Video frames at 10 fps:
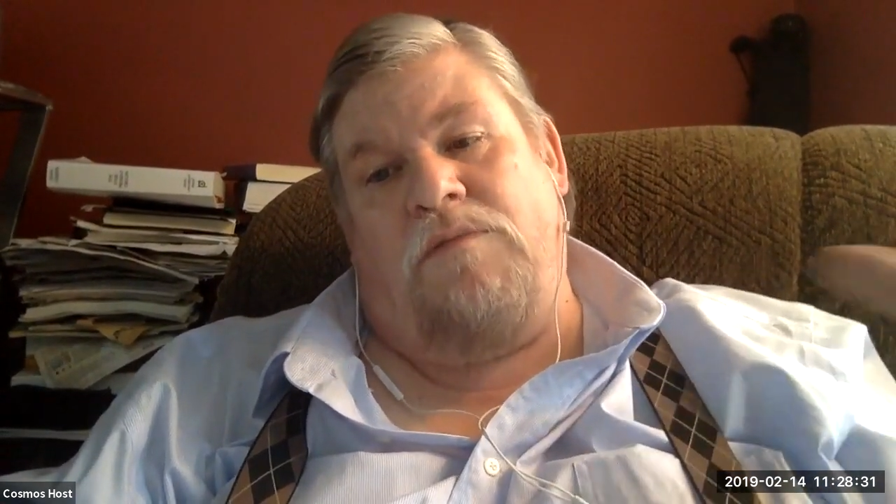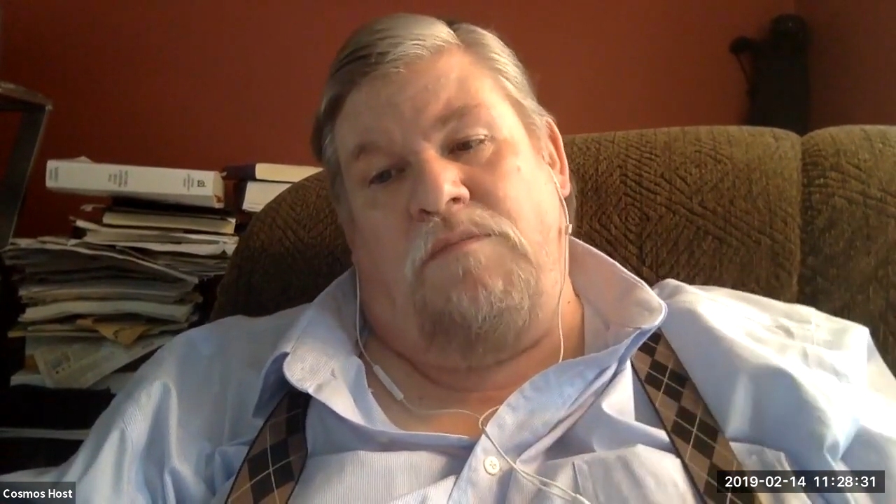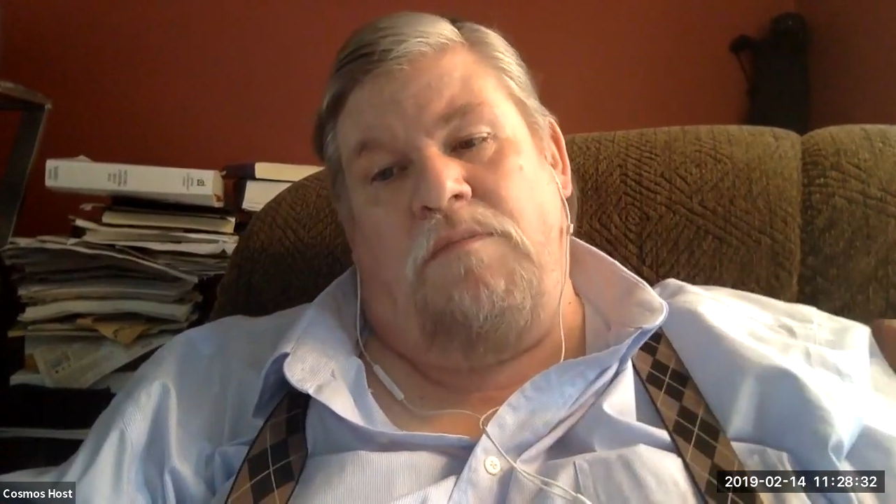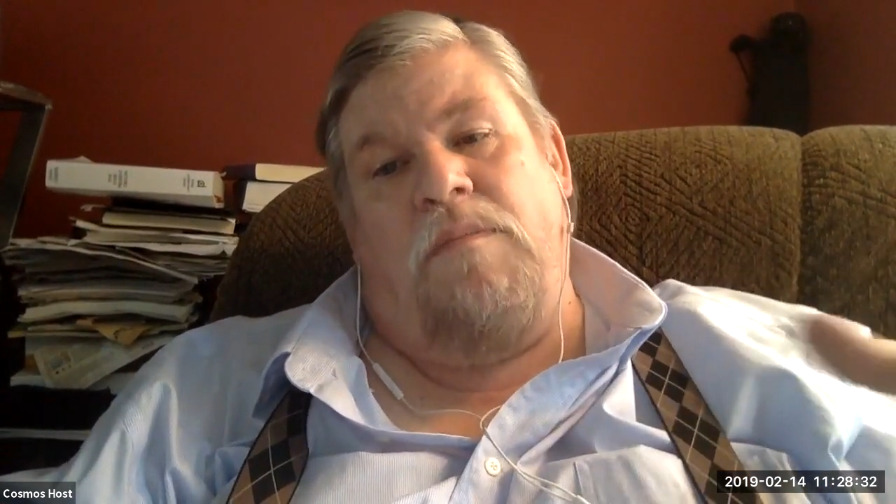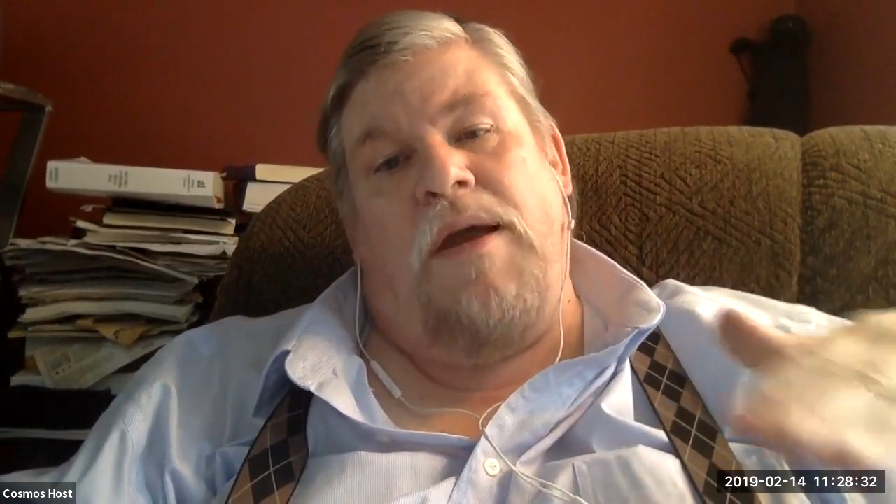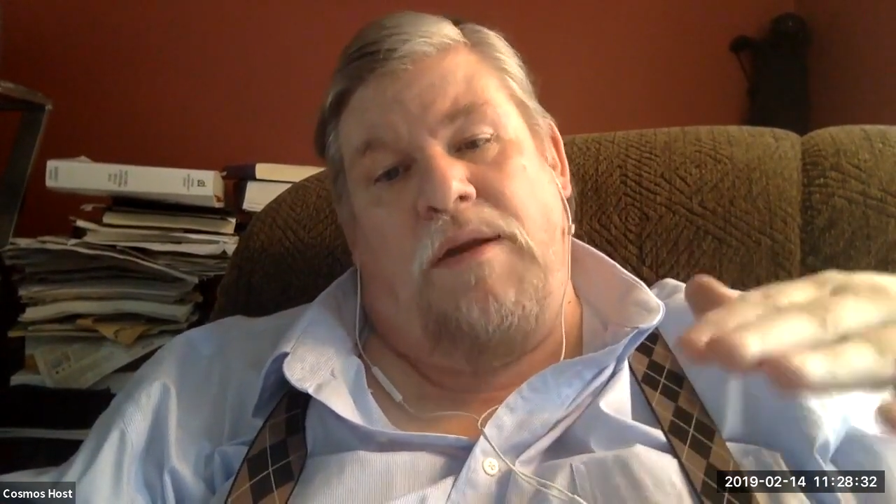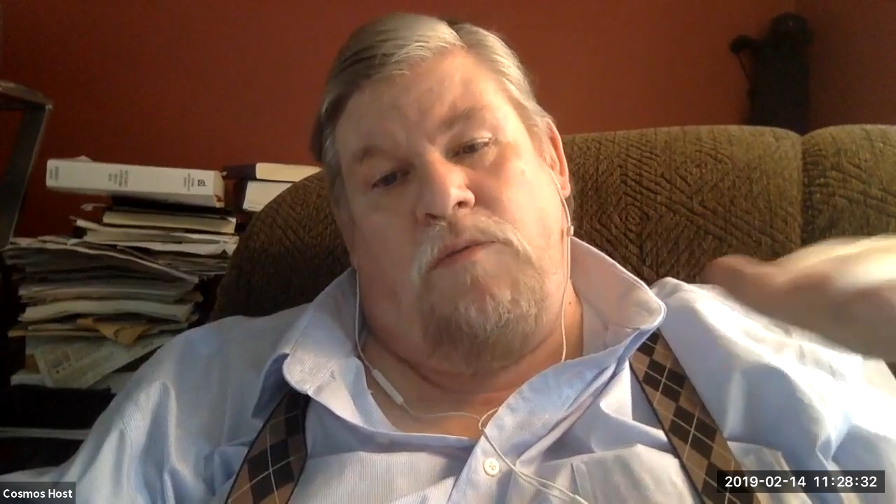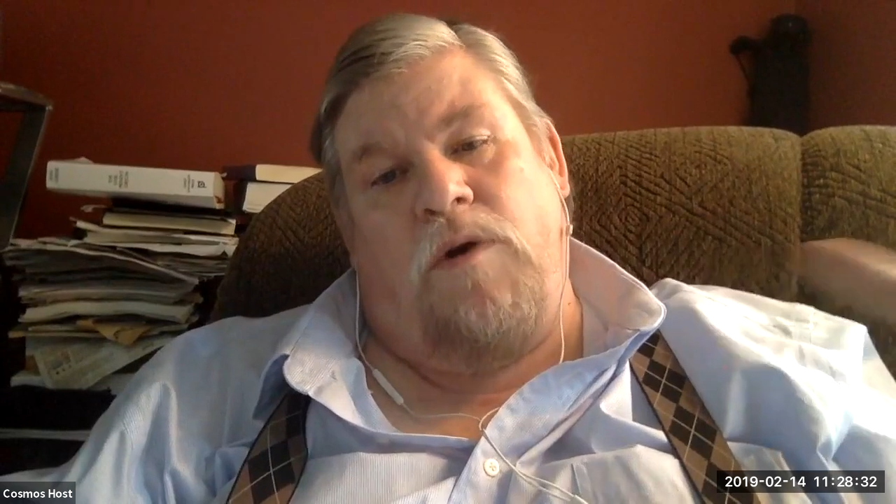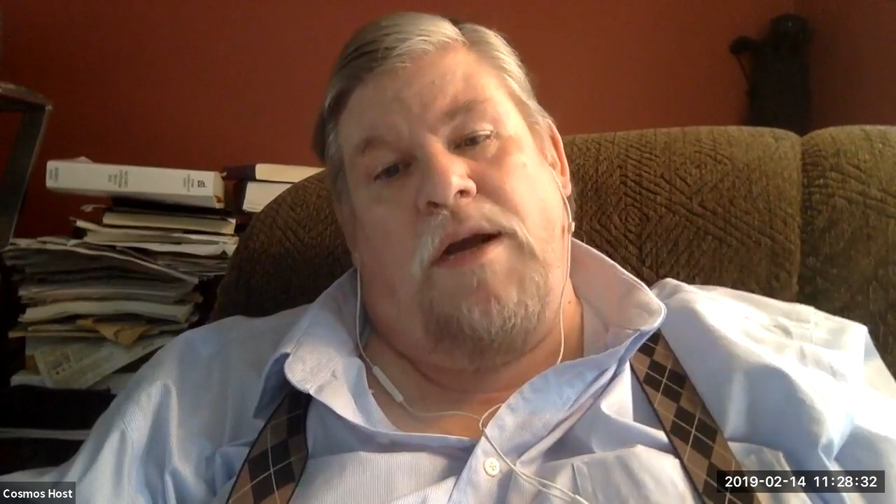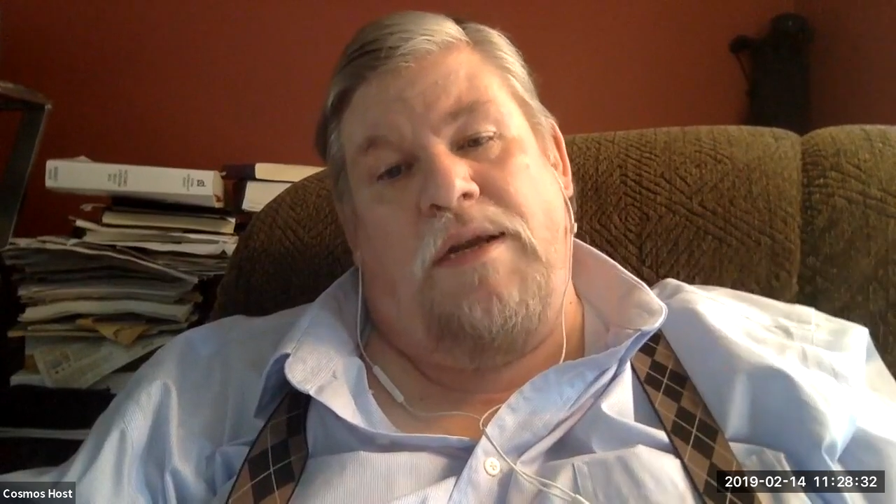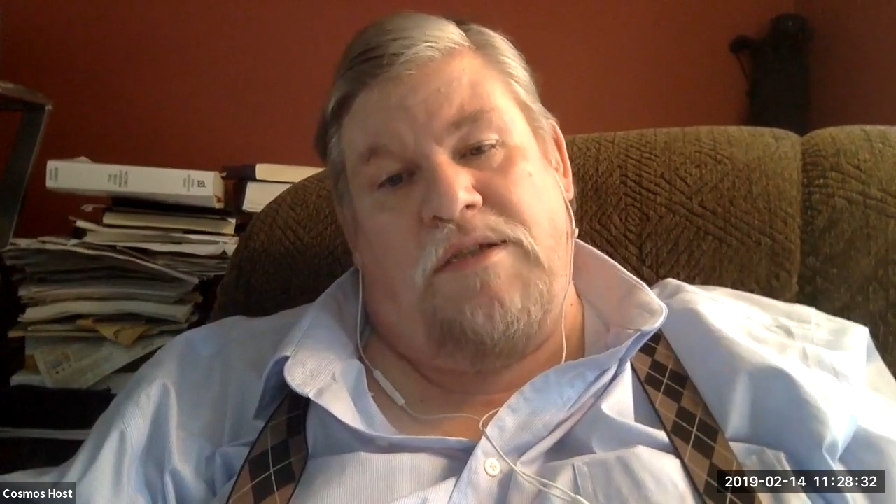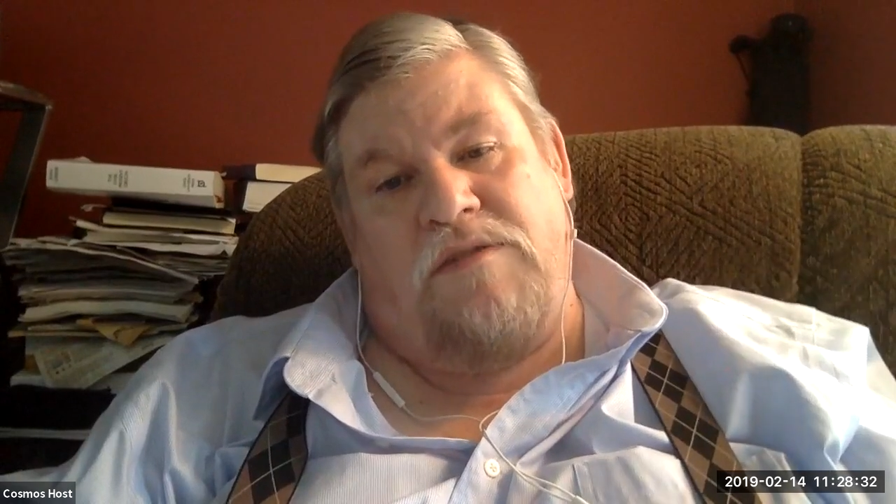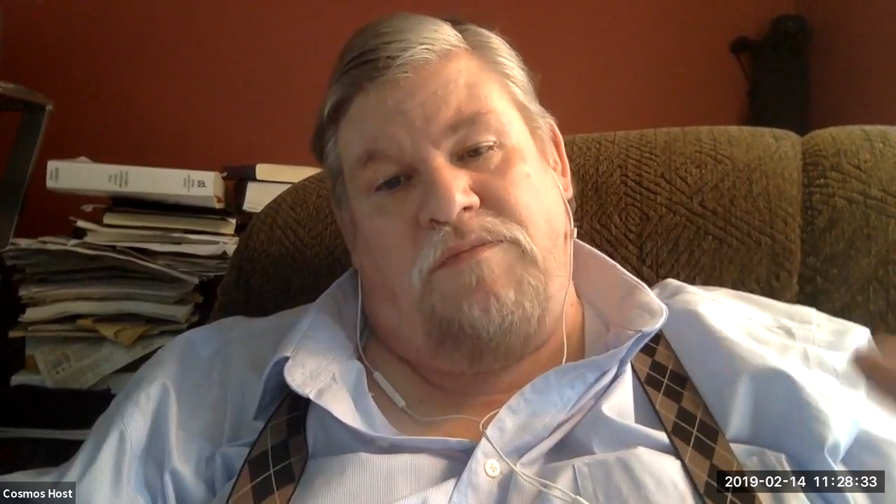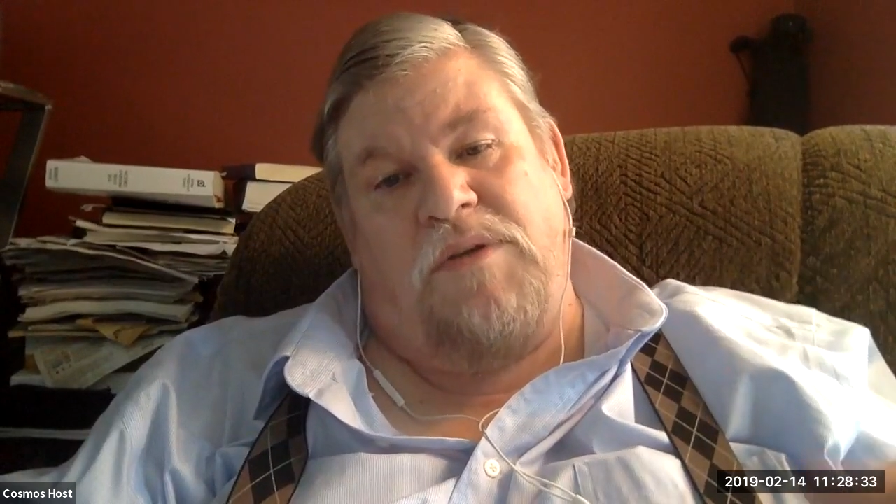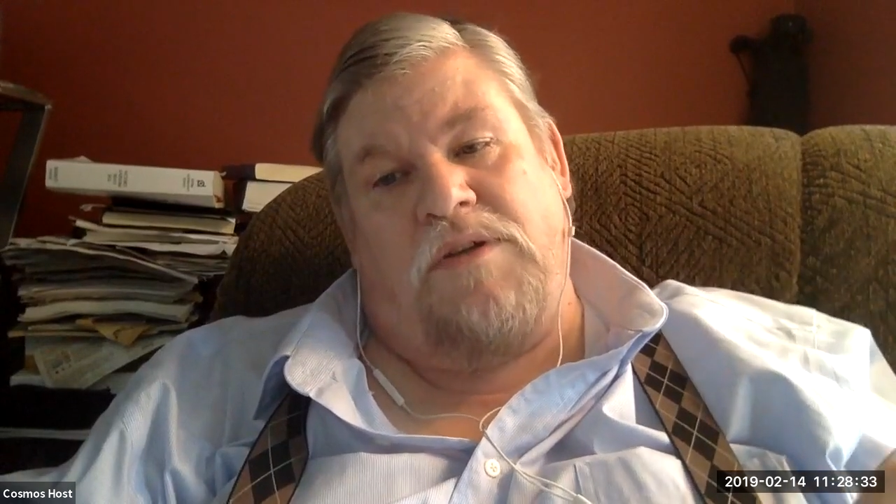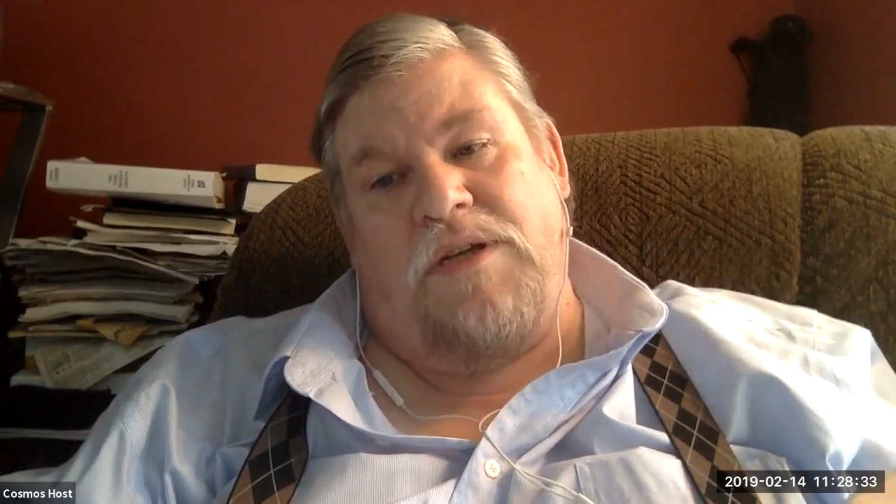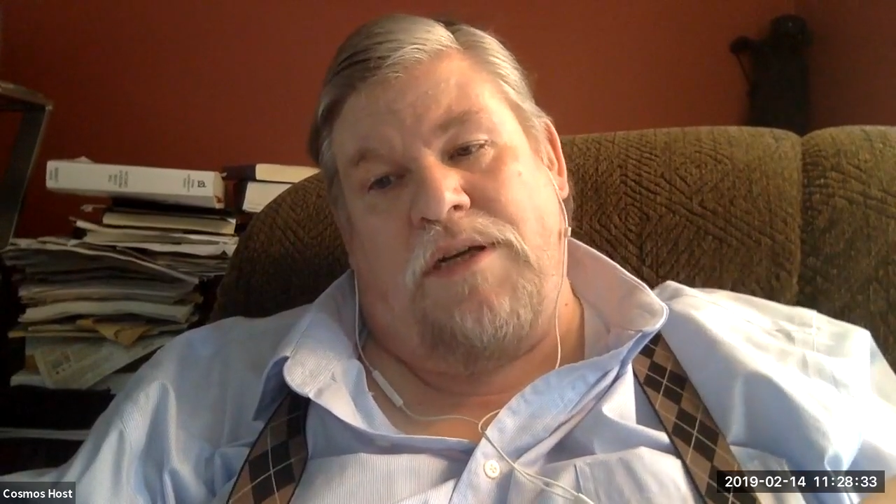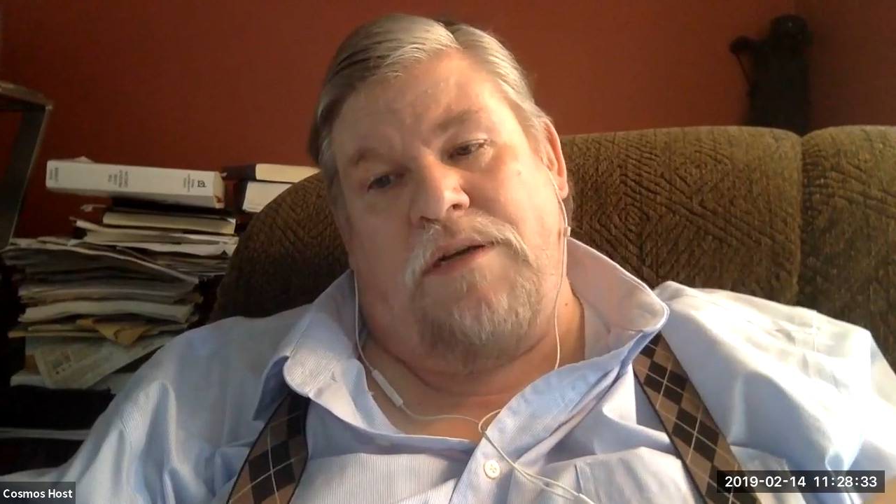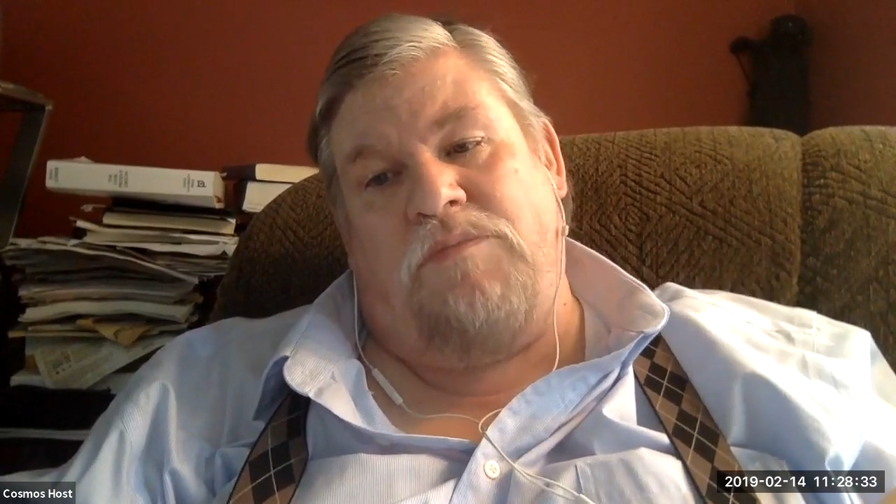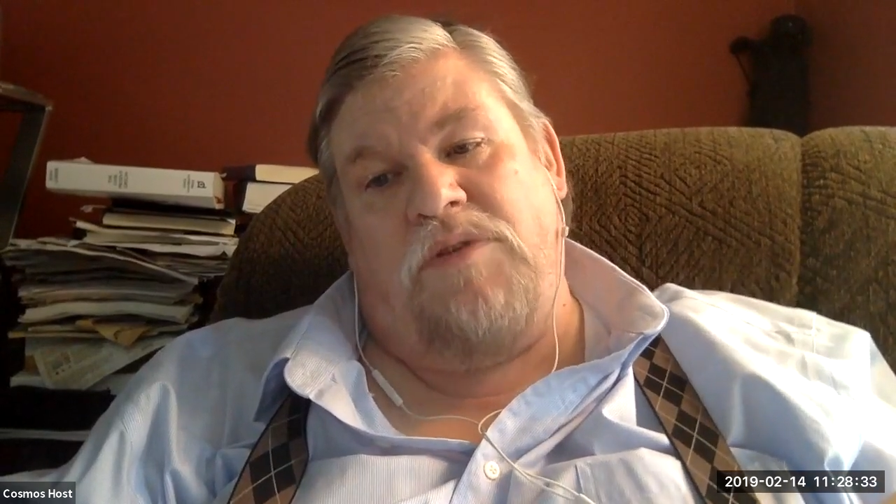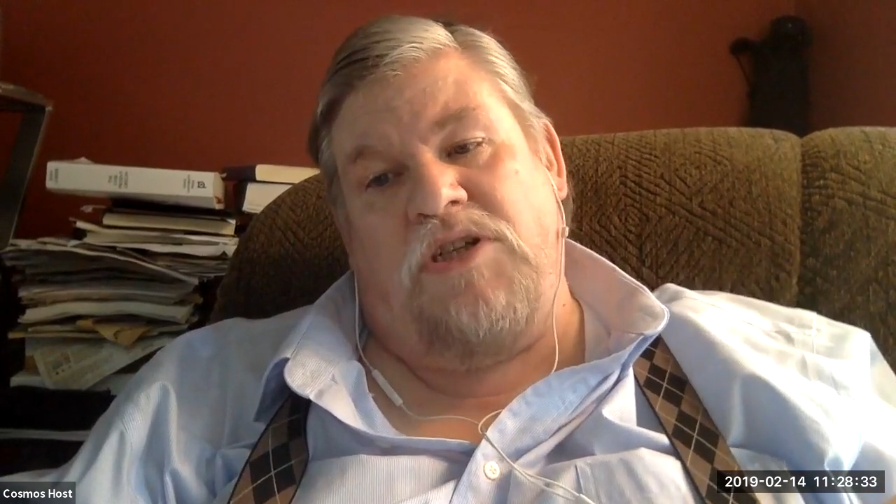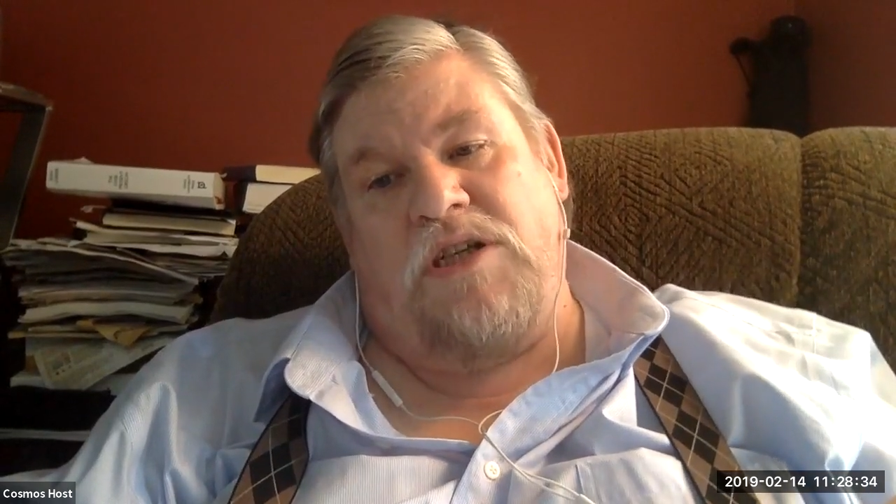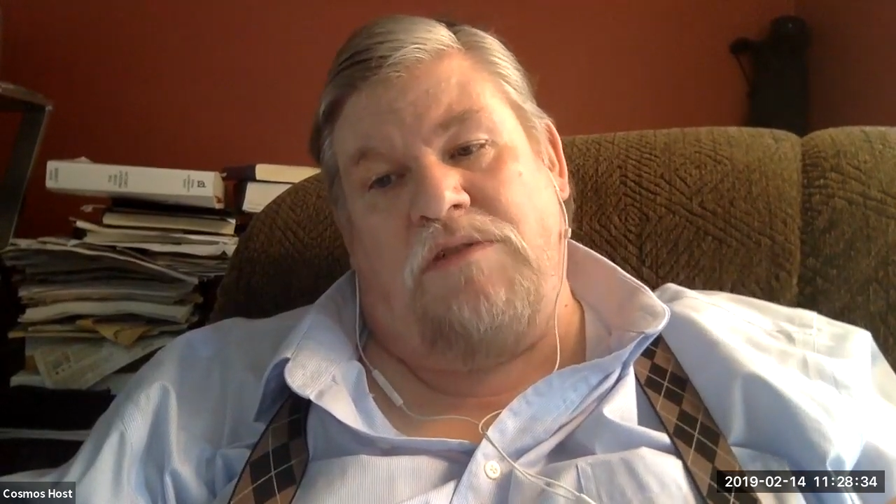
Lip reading: ways of building a bridging